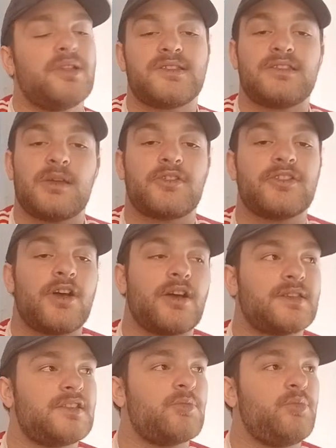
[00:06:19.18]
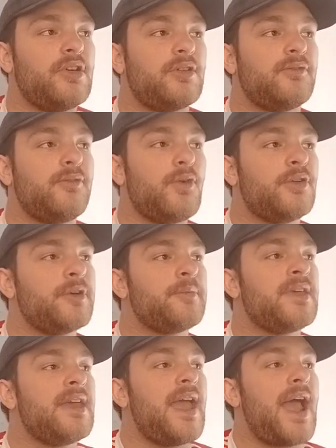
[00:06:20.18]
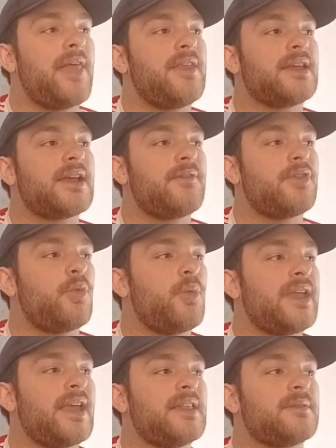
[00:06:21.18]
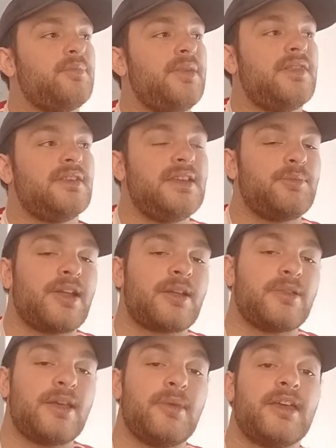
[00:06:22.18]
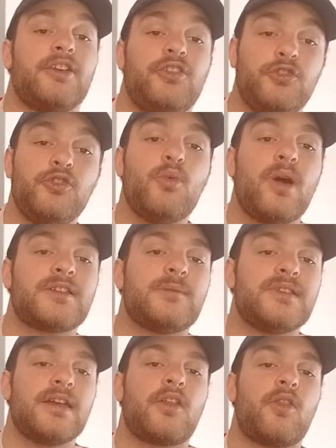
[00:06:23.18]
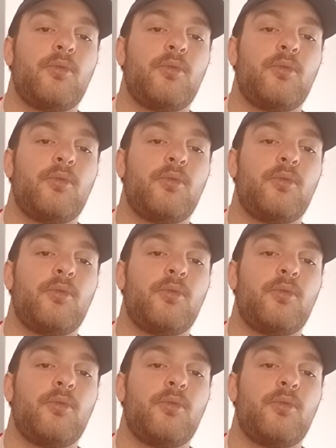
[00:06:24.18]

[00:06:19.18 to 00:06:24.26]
interceptions are set to be on for him, and then cover the wing and be the deep line playmaker. You do want him to get on the